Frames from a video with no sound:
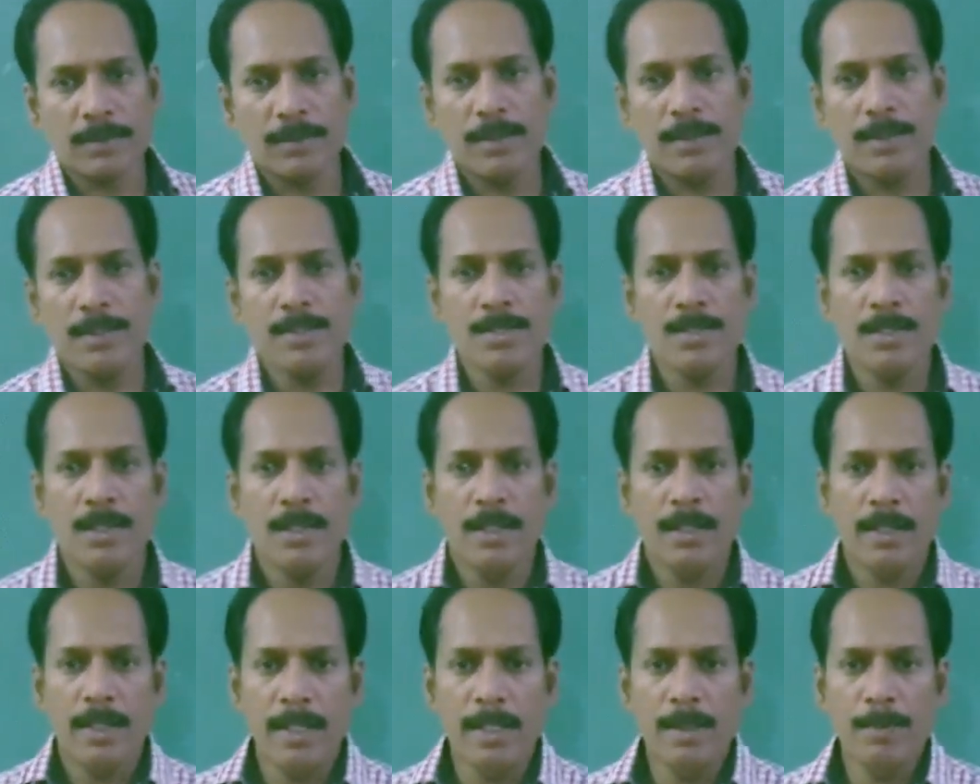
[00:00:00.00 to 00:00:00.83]
that
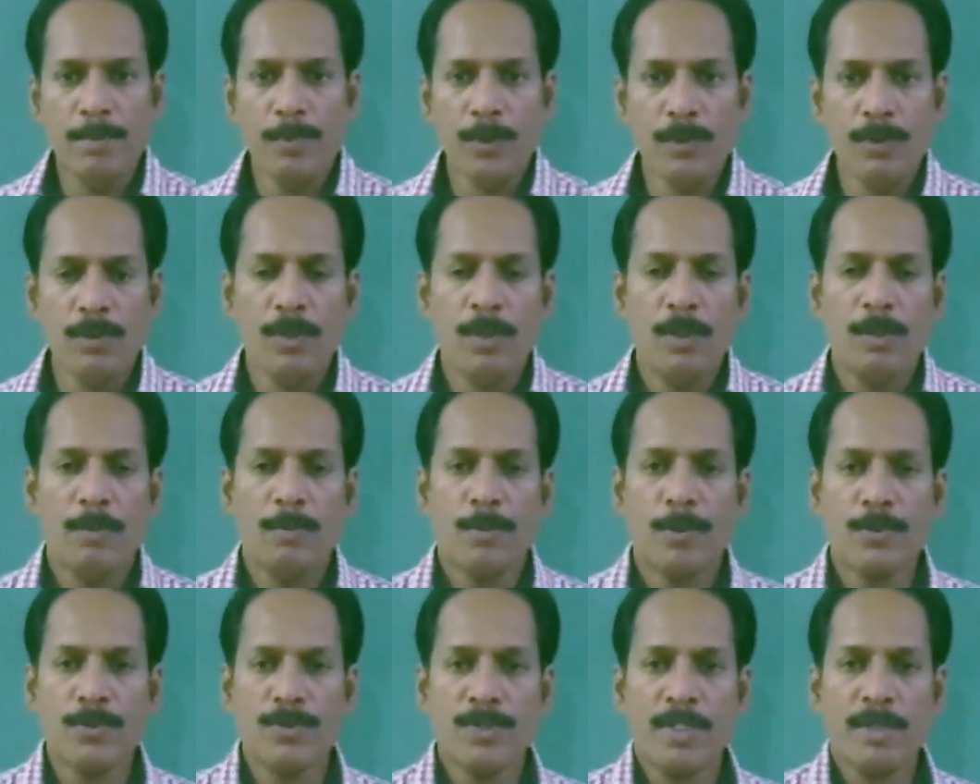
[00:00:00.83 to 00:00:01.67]
is
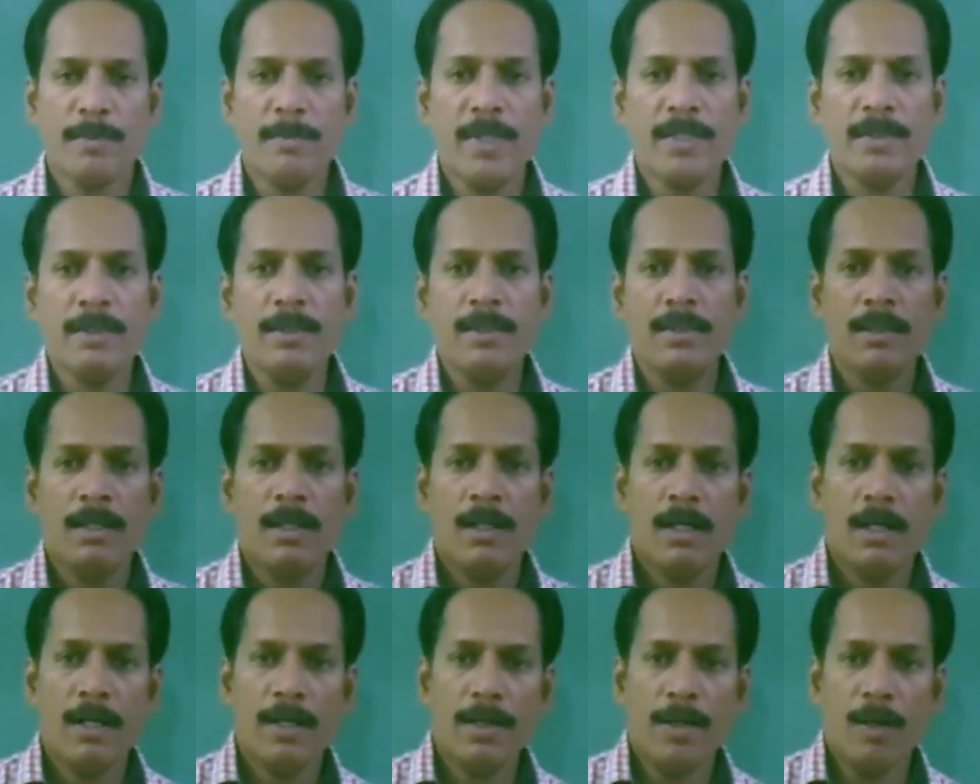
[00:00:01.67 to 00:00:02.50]
input, processing
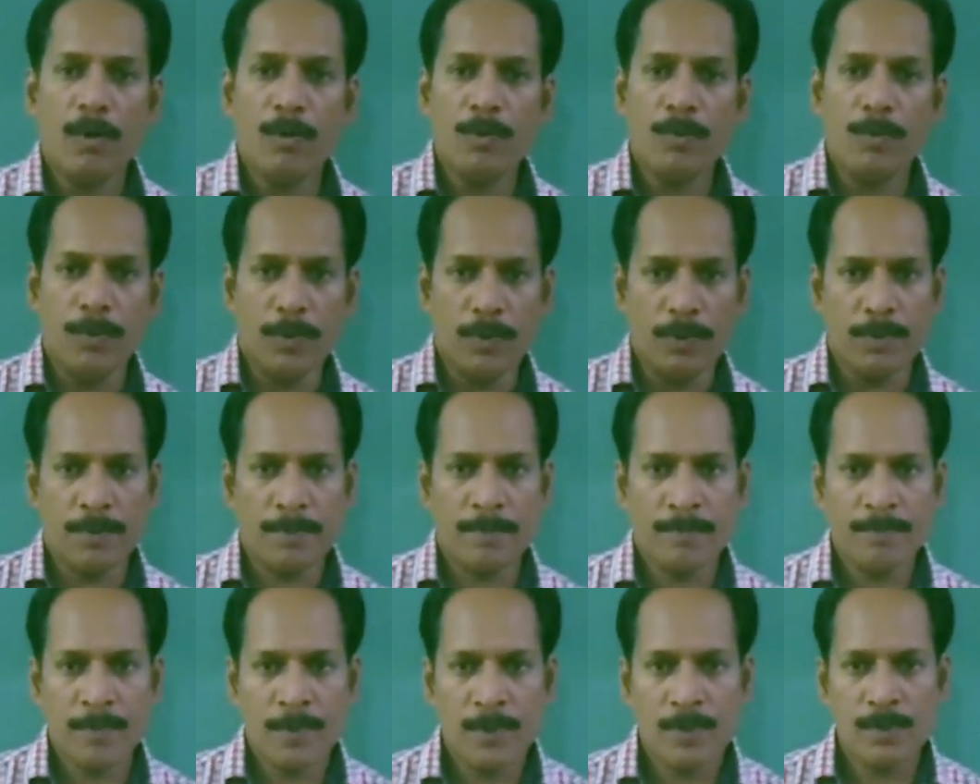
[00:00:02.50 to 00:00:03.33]
method and
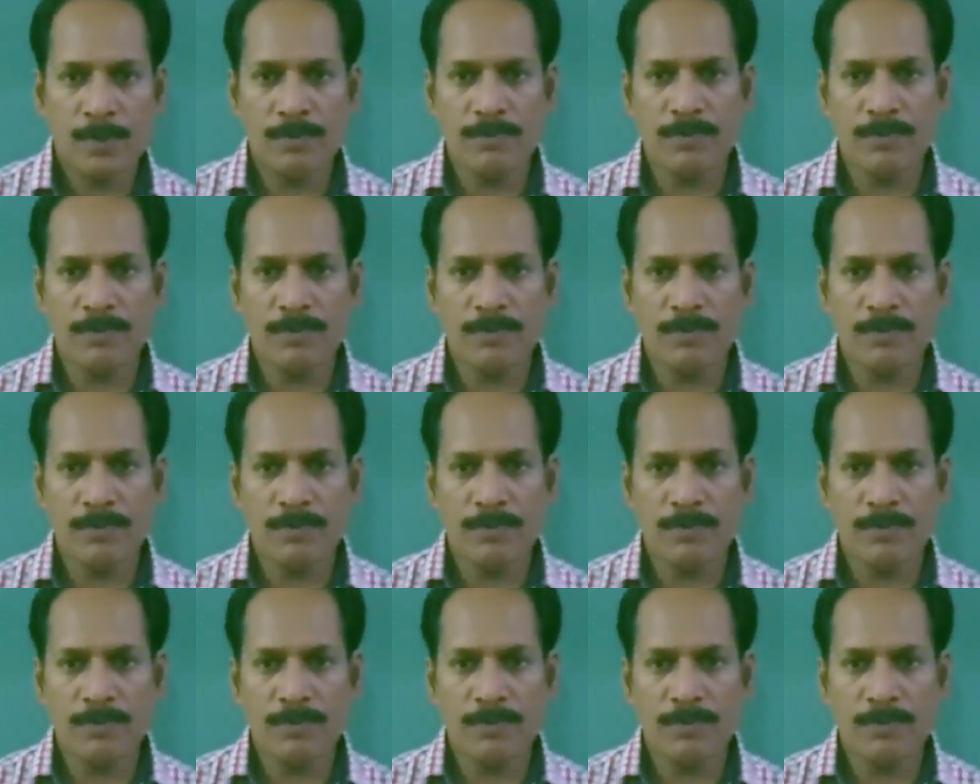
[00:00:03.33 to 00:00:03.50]
output.